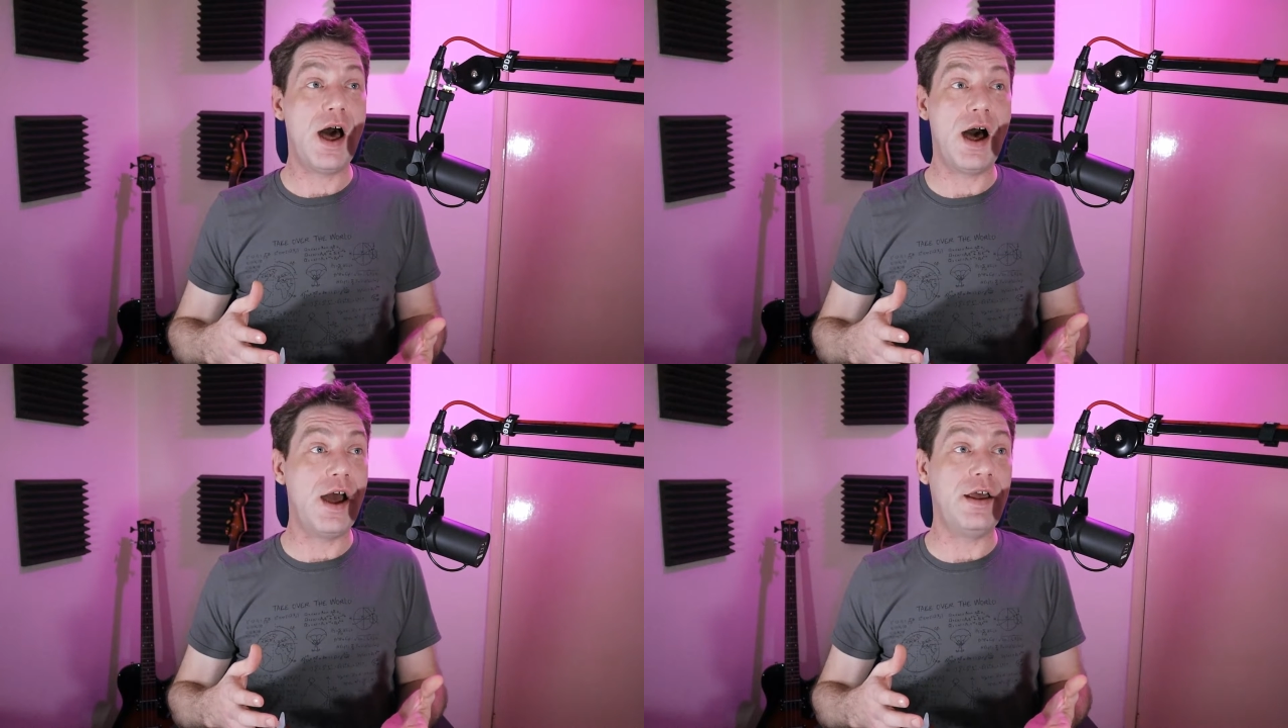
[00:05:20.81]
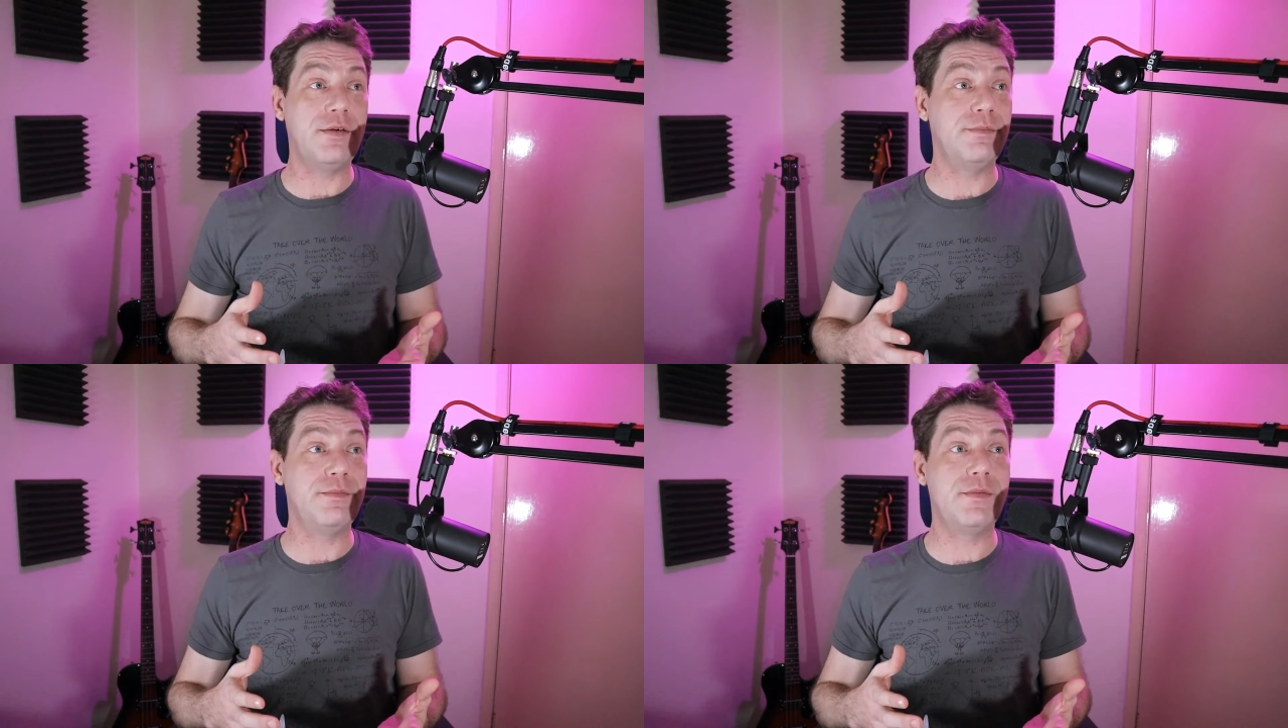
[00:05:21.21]
I
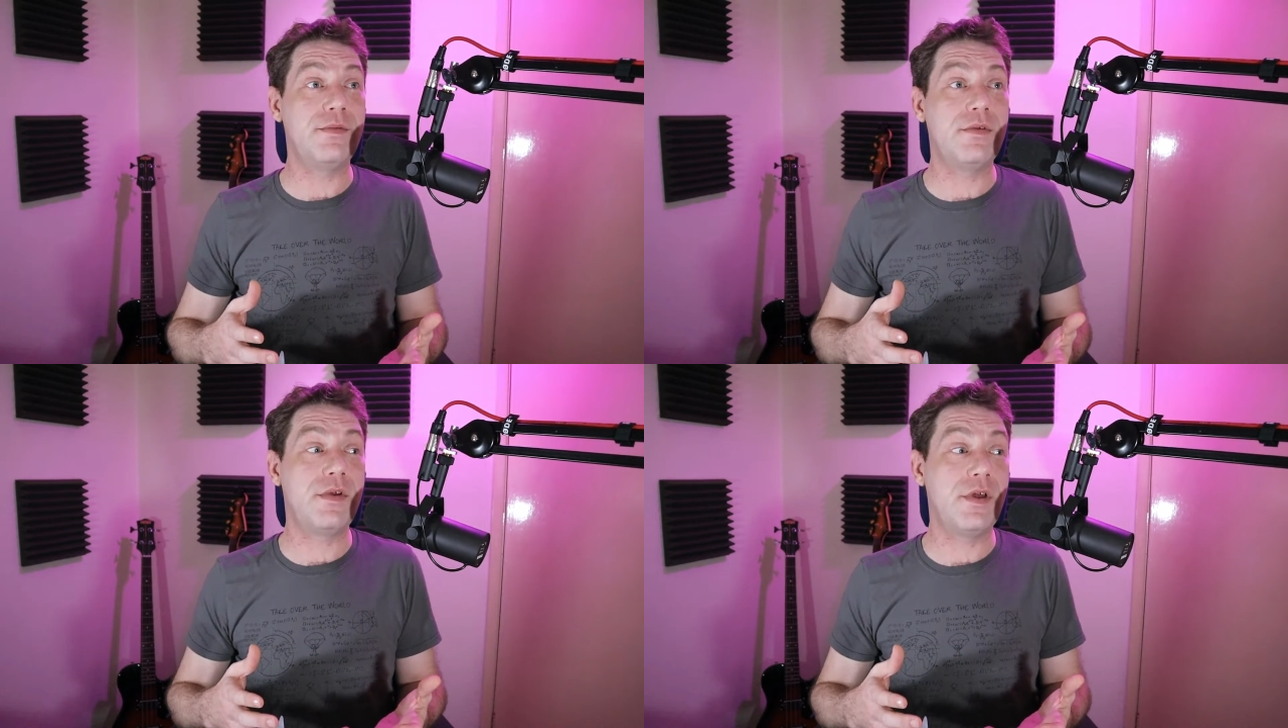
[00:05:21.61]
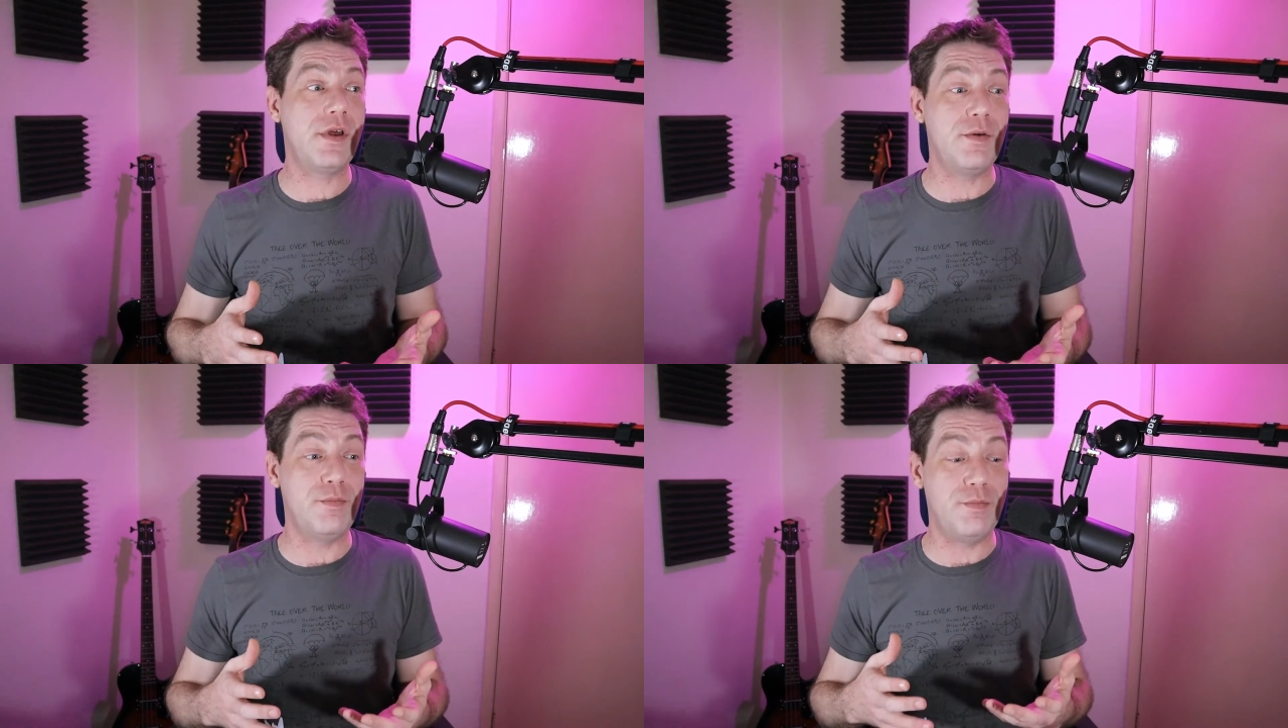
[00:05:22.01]
am
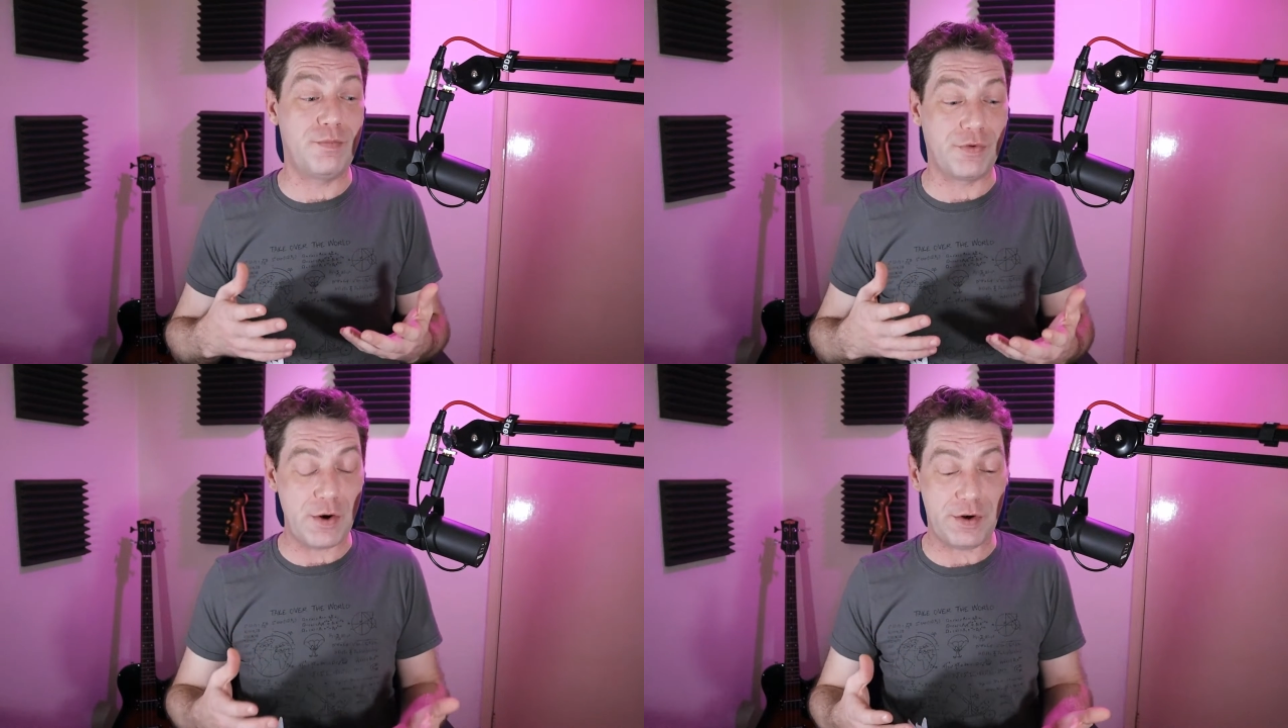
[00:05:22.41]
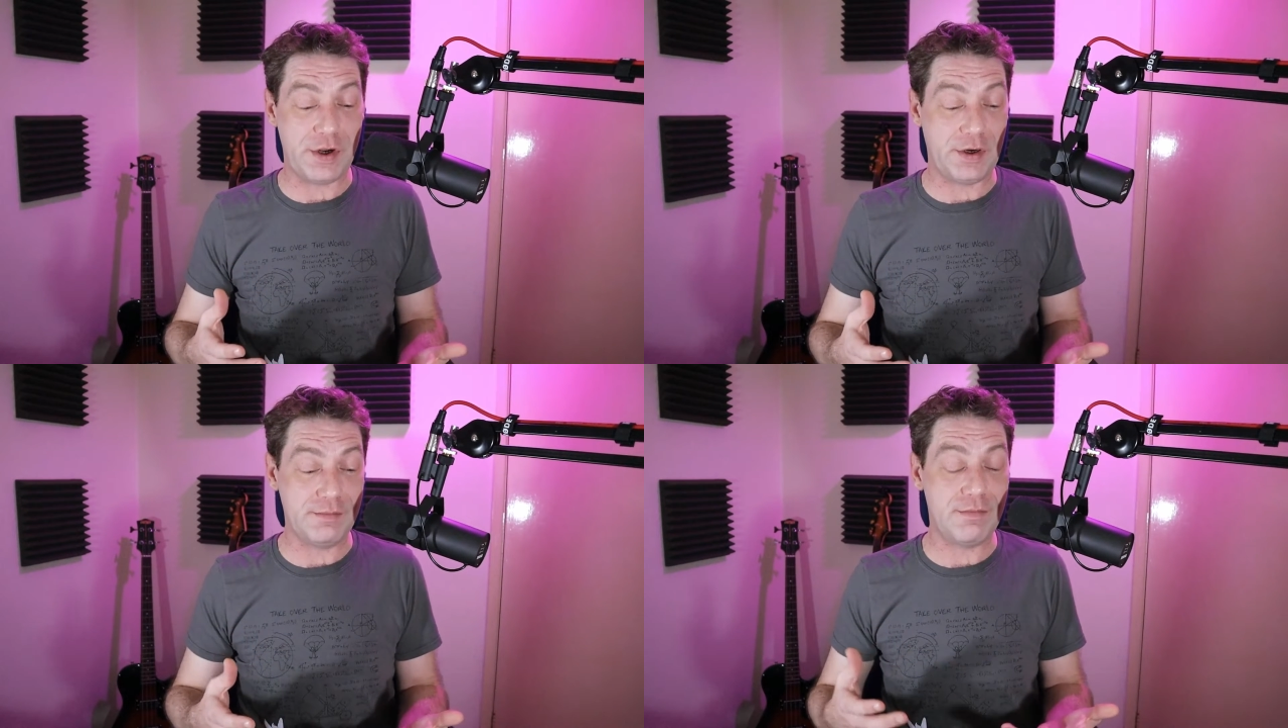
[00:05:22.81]

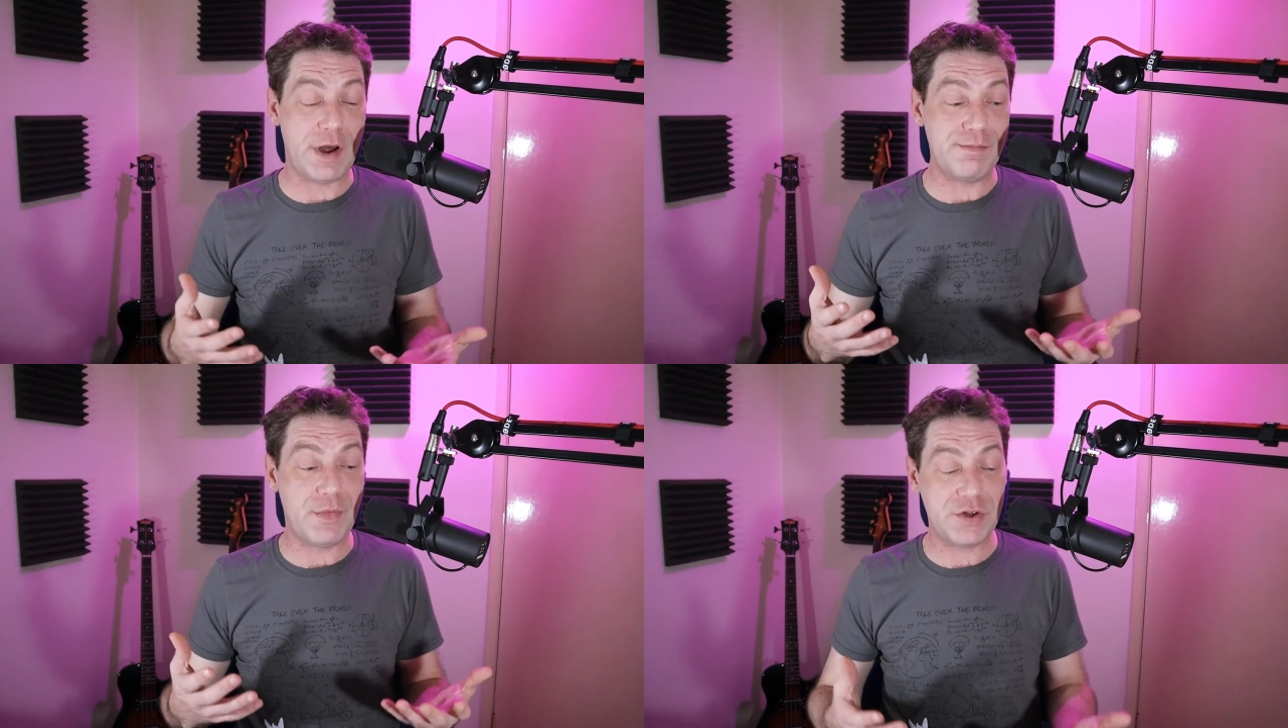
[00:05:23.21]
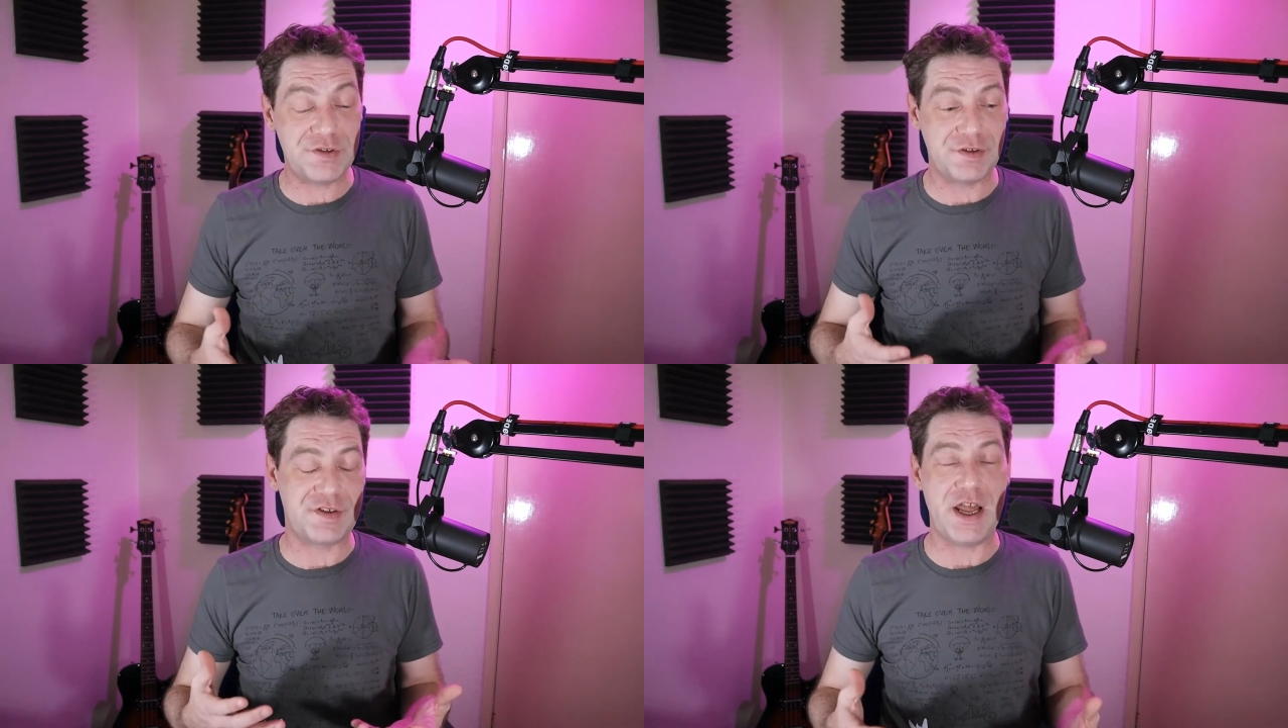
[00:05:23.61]
broken. My
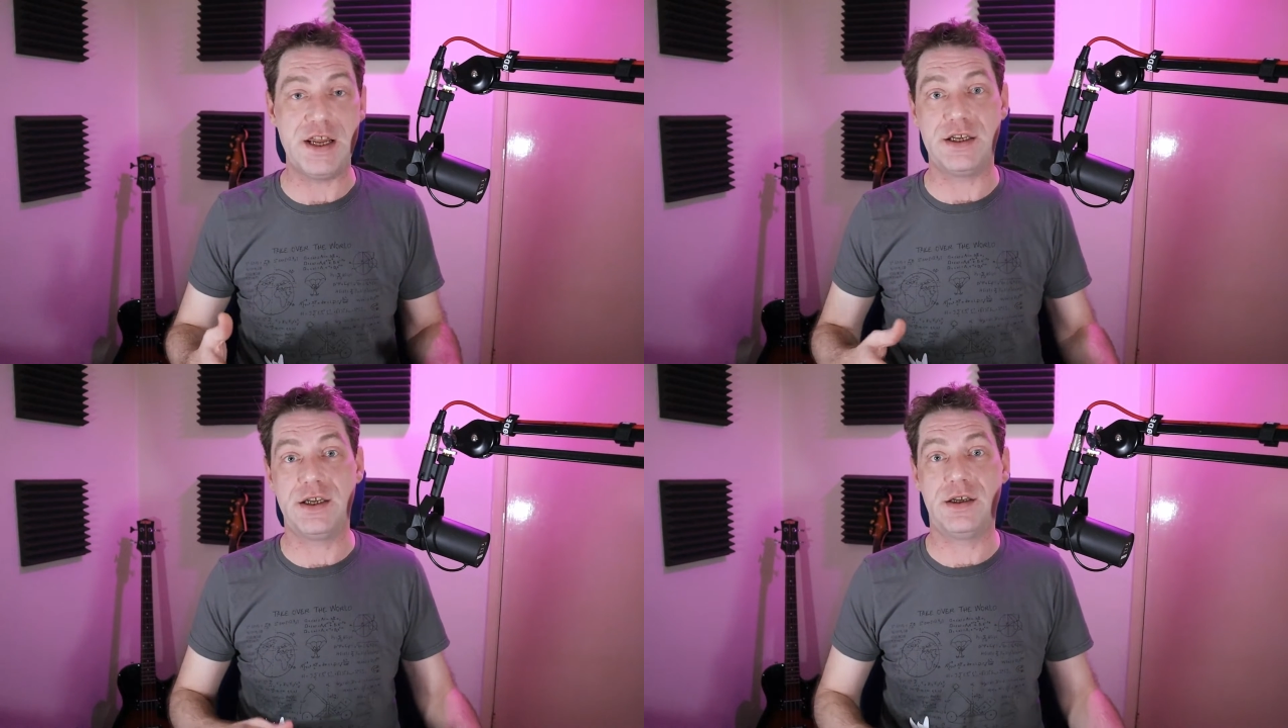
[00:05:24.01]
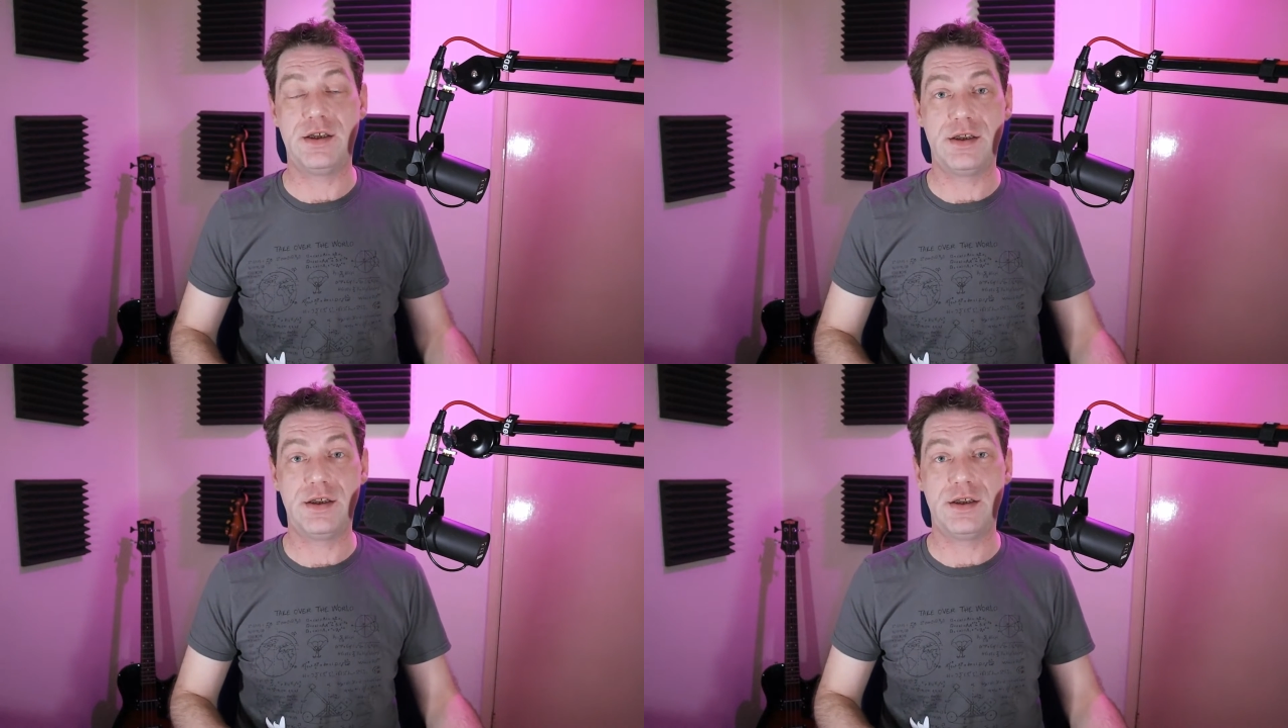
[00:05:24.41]
muscles ache.